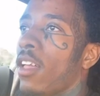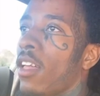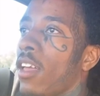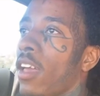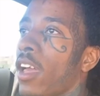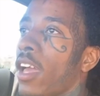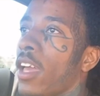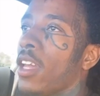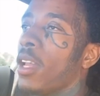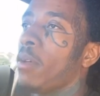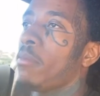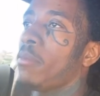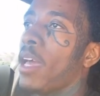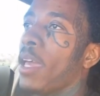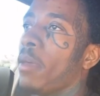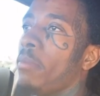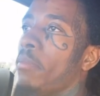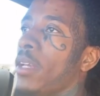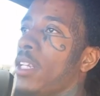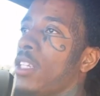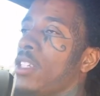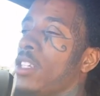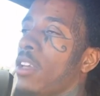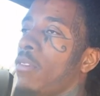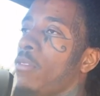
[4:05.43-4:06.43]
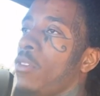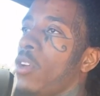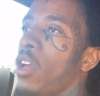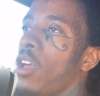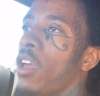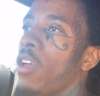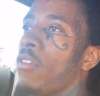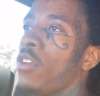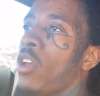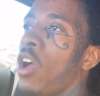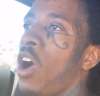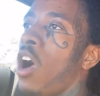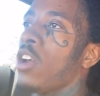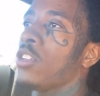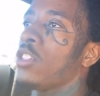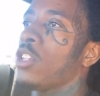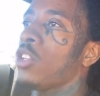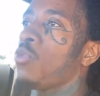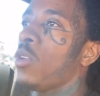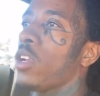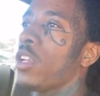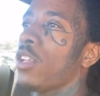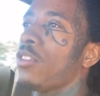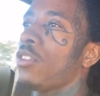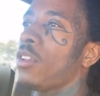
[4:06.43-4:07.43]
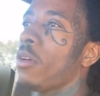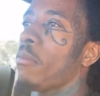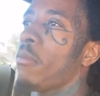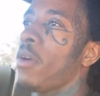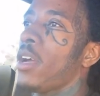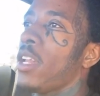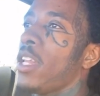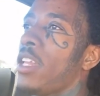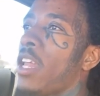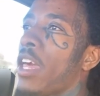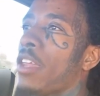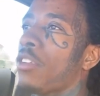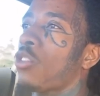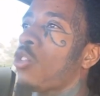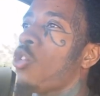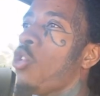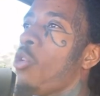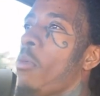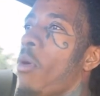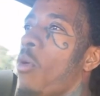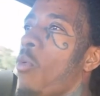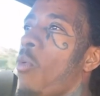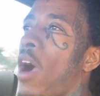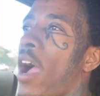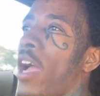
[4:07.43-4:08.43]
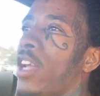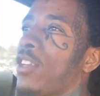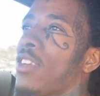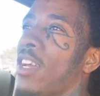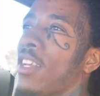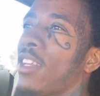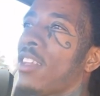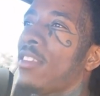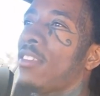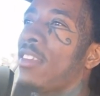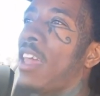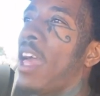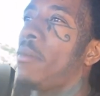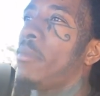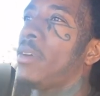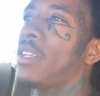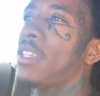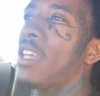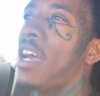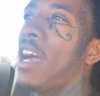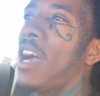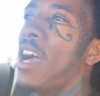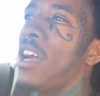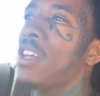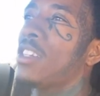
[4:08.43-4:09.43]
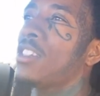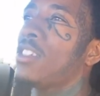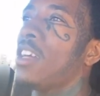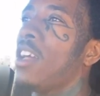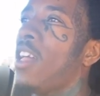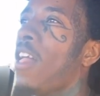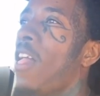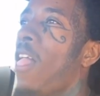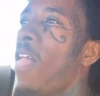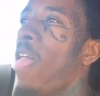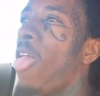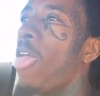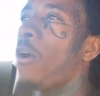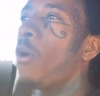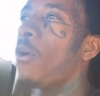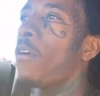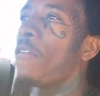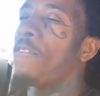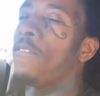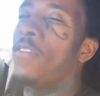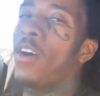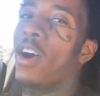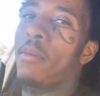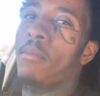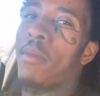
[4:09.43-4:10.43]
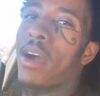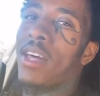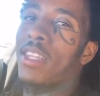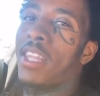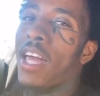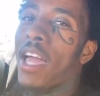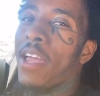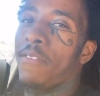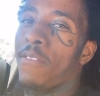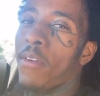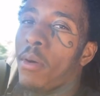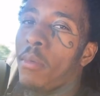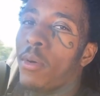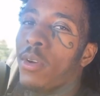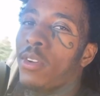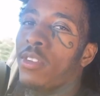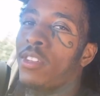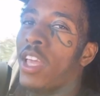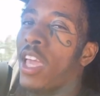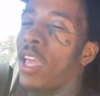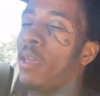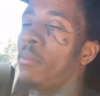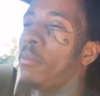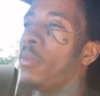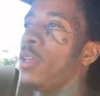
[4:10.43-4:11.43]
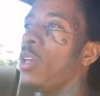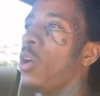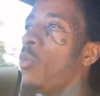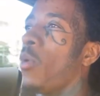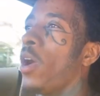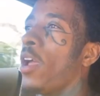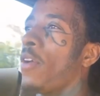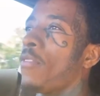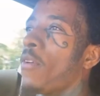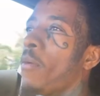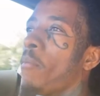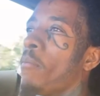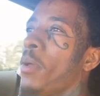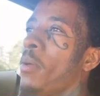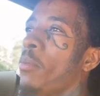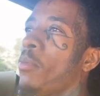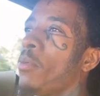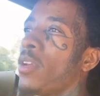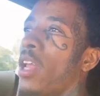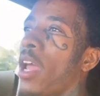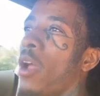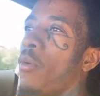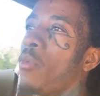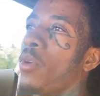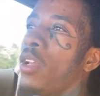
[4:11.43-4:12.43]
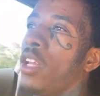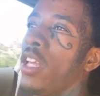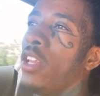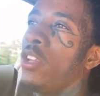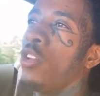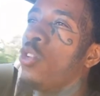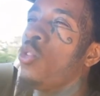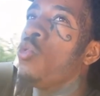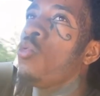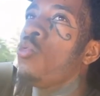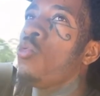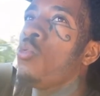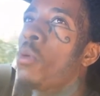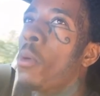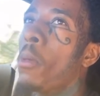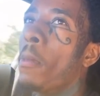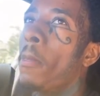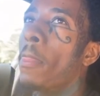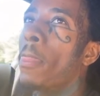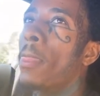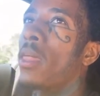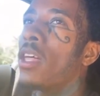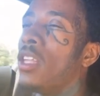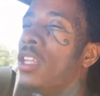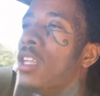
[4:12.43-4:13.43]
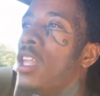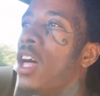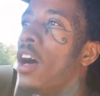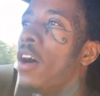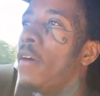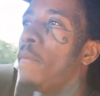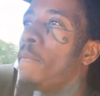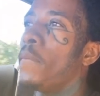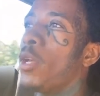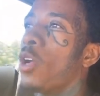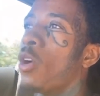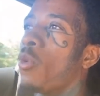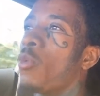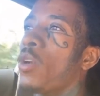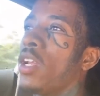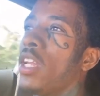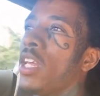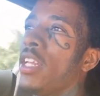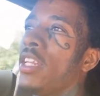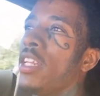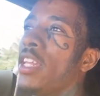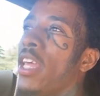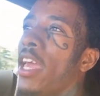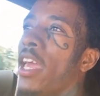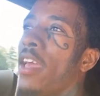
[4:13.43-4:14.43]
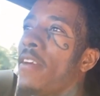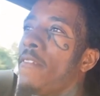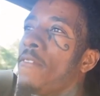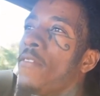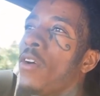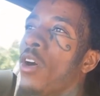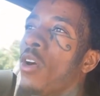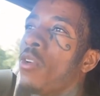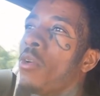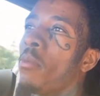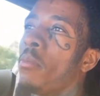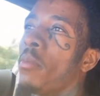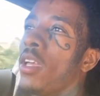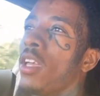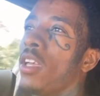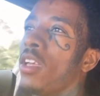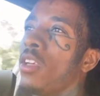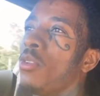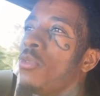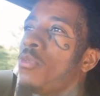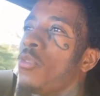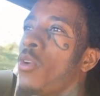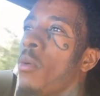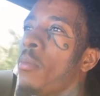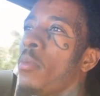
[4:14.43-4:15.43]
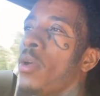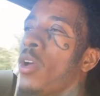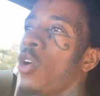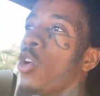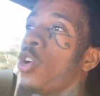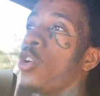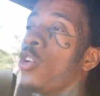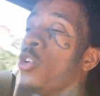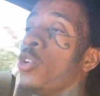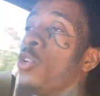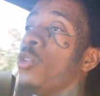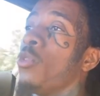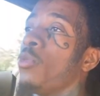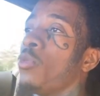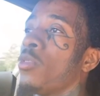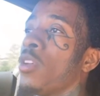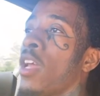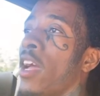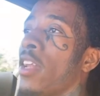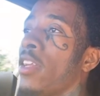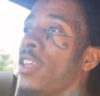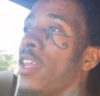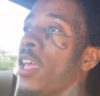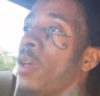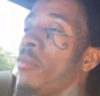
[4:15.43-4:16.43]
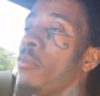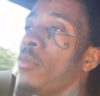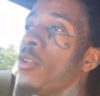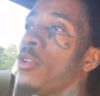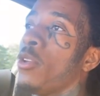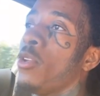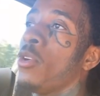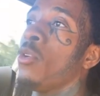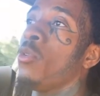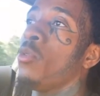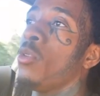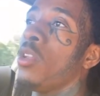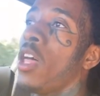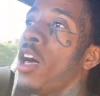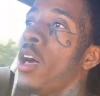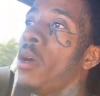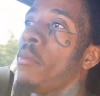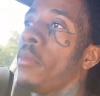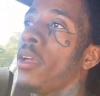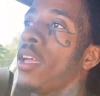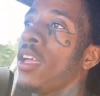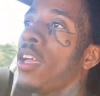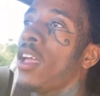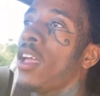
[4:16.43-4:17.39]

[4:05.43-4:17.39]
And I'm like, bitch, if, y'all just wanted some money, that's cool. But why try to sabotage or fuck my life up or take me away from people that really do love me or really did fuck with me. You feel me? Or do. Not did, but do love me.